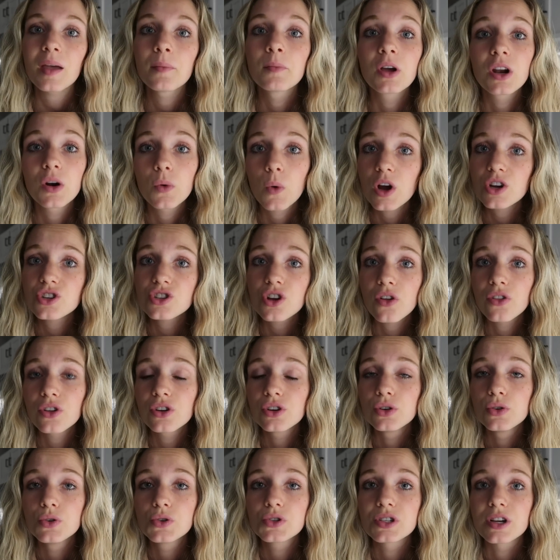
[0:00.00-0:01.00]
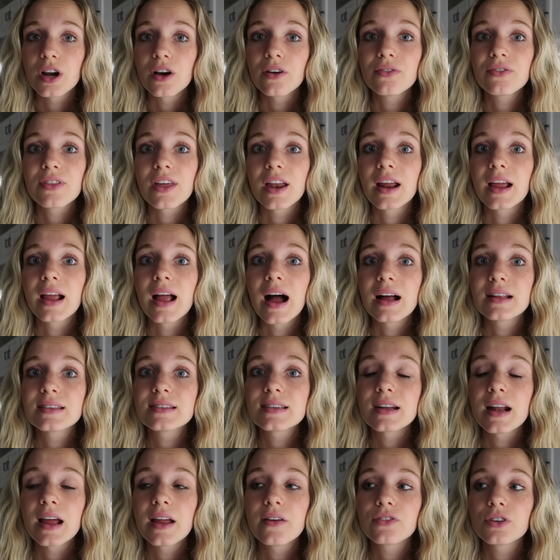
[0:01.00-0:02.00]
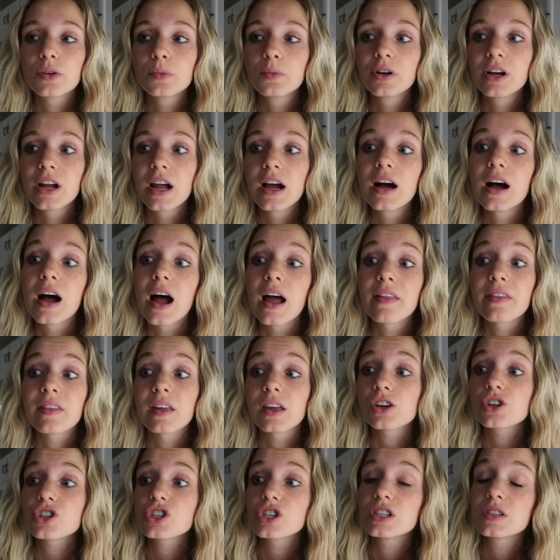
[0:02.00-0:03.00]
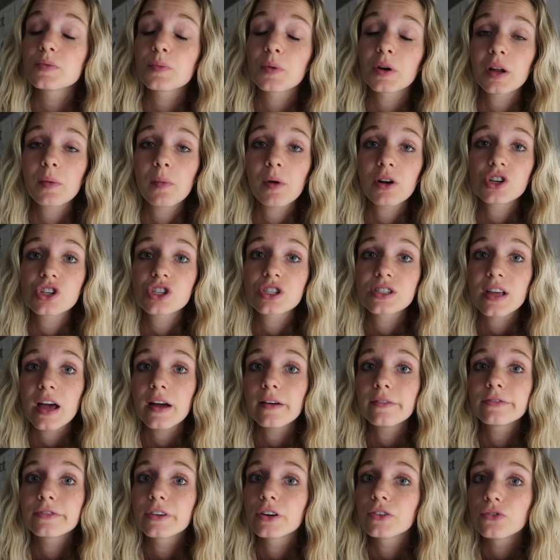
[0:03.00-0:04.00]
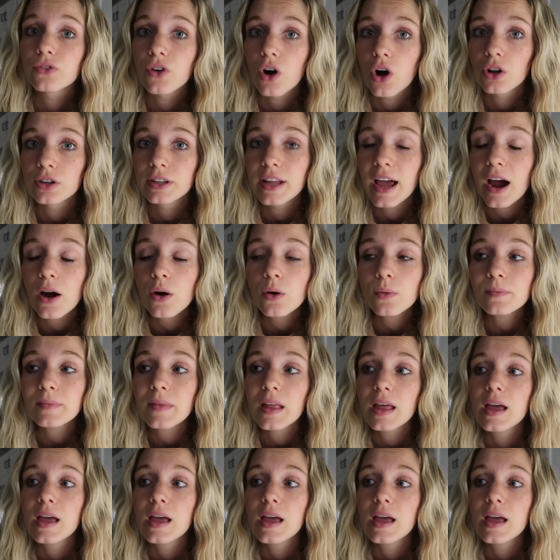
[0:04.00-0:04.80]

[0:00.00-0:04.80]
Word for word: I'm gonna wash all the new stuff that I got tonight for Bria. I think she's pretty much set for fall now.